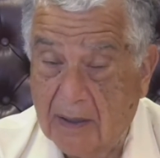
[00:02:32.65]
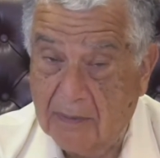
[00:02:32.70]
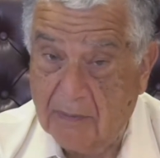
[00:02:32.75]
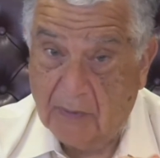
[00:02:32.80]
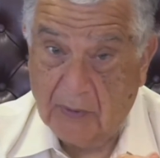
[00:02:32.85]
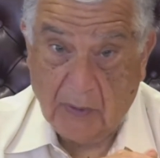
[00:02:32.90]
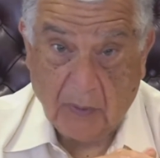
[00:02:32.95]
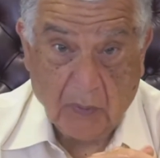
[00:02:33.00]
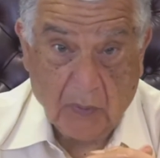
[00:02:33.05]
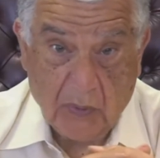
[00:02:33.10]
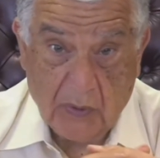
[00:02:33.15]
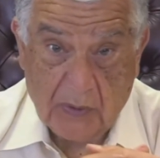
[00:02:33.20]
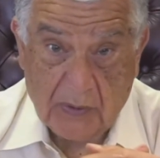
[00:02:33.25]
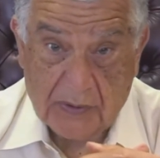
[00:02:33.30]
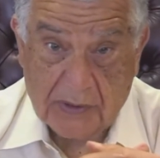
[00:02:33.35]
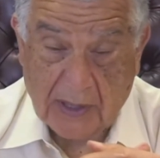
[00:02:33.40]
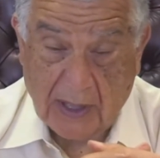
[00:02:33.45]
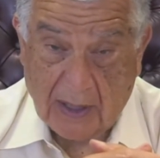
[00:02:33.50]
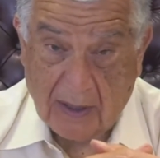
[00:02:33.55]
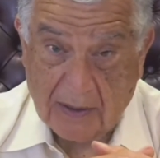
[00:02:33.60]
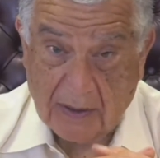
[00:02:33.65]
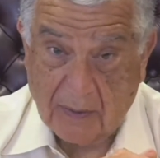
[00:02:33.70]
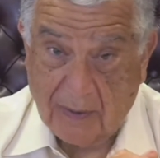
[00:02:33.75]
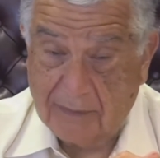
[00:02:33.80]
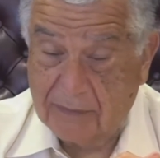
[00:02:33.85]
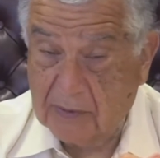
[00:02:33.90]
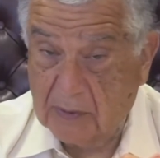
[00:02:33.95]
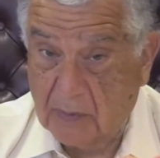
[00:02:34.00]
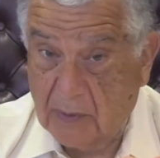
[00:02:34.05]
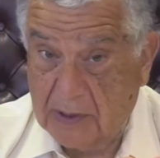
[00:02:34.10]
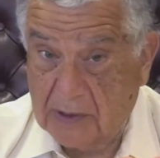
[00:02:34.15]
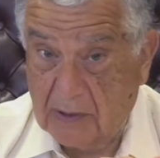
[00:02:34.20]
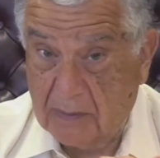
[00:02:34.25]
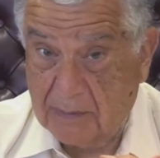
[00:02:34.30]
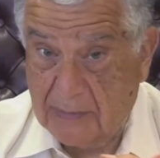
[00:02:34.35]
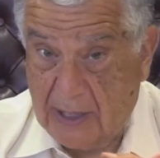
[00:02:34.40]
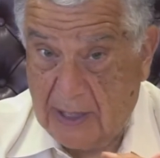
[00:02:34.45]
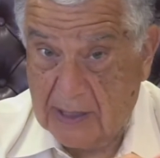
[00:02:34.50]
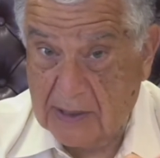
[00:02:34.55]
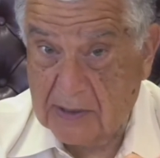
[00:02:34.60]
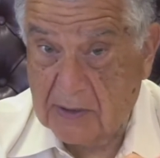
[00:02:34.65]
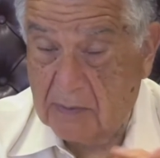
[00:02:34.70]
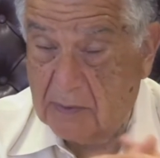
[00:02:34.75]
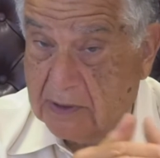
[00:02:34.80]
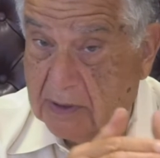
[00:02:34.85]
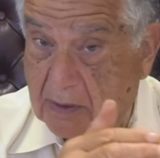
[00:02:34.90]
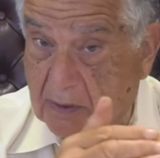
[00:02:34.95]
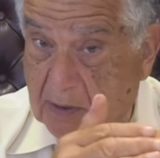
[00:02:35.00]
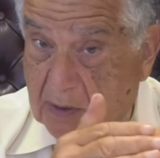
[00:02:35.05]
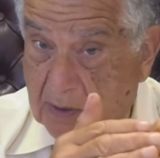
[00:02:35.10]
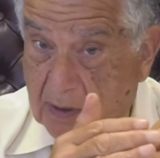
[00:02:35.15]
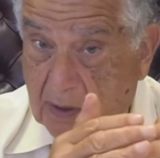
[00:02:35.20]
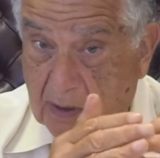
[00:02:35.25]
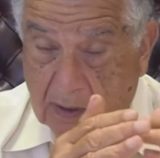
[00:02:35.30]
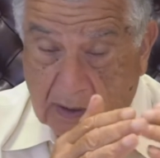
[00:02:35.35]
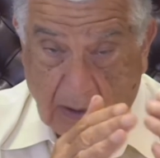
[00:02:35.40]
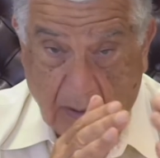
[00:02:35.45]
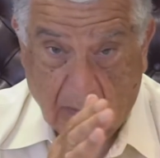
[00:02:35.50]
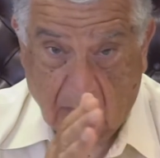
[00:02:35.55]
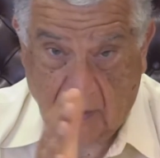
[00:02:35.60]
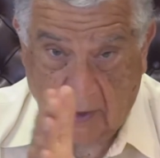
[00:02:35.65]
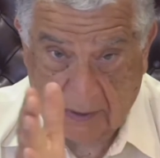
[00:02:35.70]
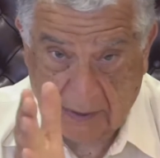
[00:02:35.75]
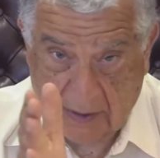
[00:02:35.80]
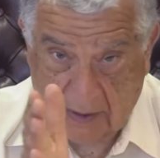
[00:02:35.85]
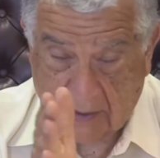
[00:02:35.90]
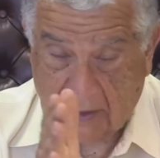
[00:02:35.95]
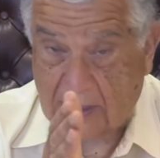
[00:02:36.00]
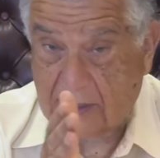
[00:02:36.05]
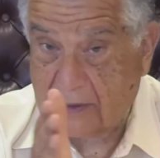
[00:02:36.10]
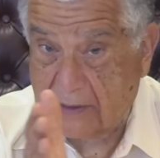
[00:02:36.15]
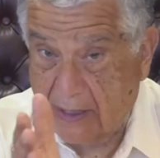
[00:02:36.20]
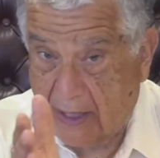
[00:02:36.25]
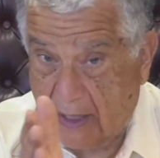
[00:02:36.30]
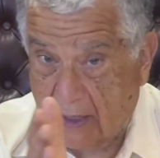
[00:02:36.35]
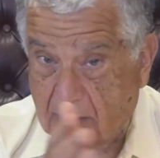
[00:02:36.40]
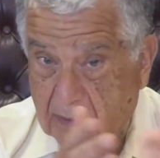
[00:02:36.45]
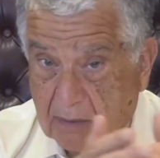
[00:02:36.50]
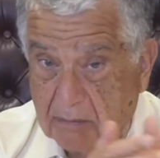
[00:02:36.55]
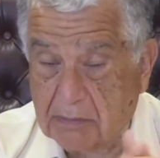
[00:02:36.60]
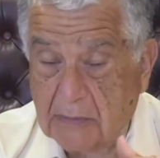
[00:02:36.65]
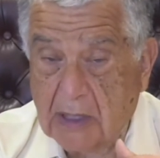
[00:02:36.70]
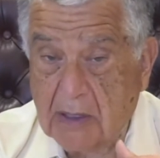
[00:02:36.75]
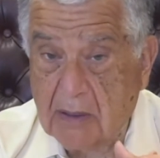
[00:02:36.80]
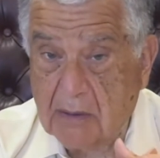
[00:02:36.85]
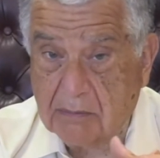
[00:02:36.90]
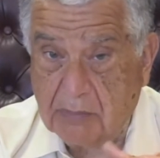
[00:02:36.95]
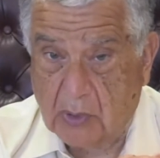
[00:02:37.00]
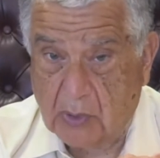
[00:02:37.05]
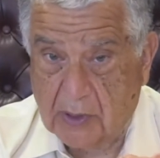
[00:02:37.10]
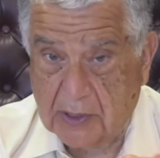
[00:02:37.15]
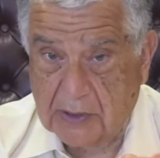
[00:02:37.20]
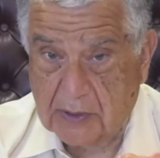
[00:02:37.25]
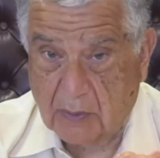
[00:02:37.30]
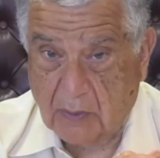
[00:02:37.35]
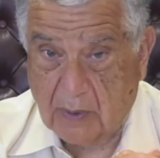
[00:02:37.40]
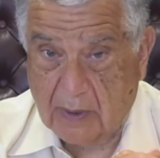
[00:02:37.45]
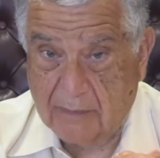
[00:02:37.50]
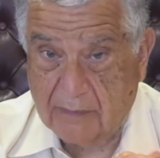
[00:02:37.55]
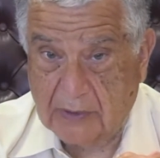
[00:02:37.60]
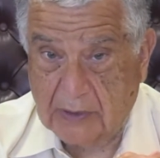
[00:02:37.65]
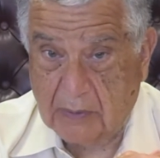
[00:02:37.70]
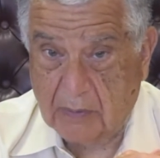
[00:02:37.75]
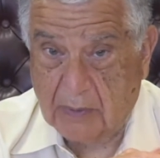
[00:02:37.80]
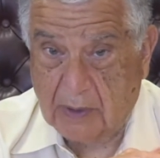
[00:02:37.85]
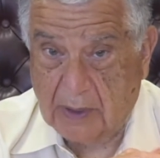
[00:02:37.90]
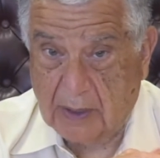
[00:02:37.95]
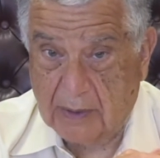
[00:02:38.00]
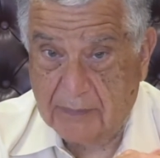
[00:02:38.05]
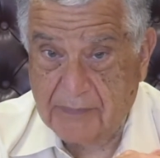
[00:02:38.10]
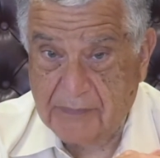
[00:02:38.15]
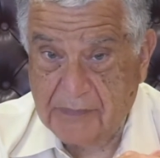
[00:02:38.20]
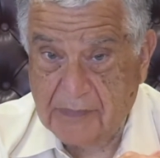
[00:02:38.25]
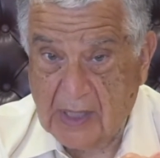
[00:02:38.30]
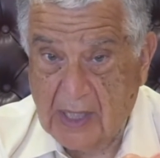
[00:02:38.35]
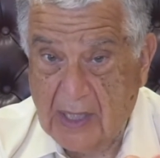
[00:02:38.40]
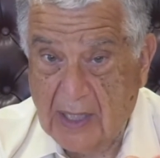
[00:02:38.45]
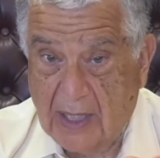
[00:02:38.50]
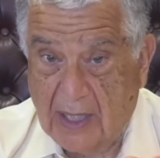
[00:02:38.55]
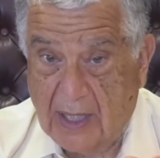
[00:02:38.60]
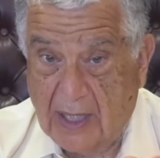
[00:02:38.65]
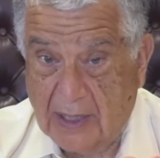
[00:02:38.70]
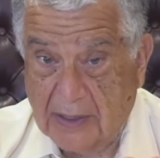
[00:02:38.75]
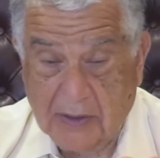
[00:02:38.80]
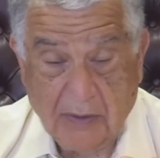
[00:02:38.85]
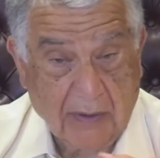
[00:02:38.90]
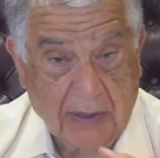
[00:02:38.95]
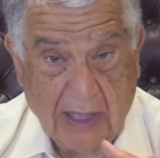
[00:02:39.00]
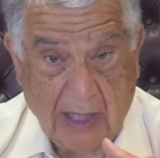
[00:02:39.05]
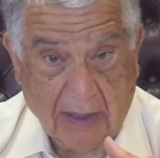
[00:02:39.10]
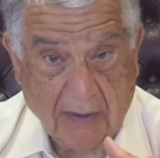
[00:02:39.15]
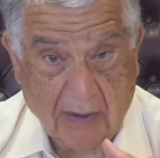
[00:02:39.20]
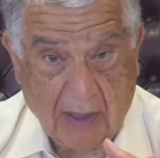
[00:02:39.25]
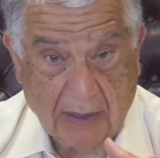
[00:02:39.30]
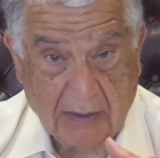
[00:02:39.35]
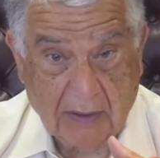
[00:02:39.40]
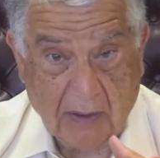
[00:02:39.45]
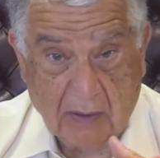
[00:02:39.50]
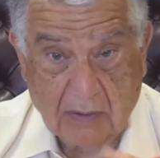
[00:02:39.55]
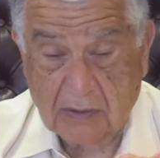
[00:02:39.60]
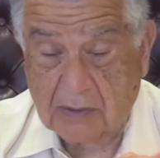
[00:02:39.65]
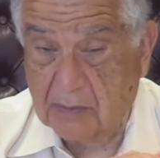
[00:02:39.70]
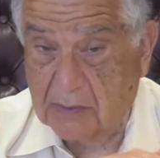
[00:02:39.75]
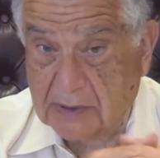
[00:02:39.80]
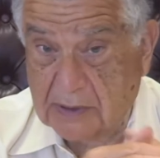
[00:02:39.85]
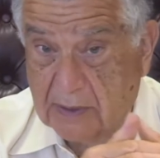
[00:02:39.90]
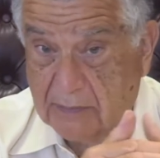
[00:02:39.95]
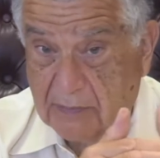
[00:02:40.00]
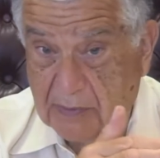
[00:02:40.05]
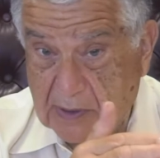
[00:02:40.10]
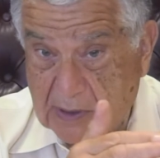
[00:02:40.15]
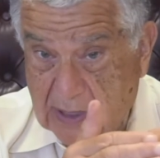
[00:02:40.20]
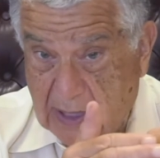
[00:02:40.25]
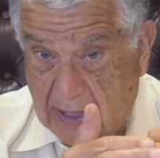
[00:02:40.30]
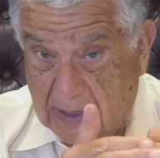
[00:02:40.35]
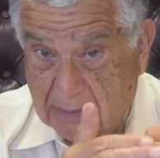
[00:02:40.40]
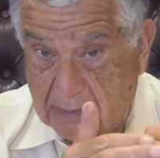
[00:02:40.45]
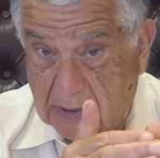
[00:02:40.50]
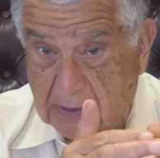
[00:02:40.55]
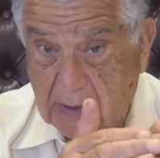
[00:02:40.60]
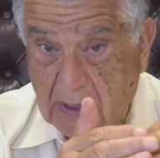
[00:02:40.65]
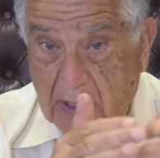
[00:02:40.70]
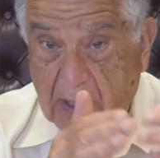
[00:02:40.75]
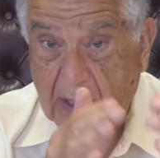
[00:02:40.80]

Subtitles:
The rules are you have to wear your mask when you go onto their deck or porch or wherever you are. You cannot go to a different table.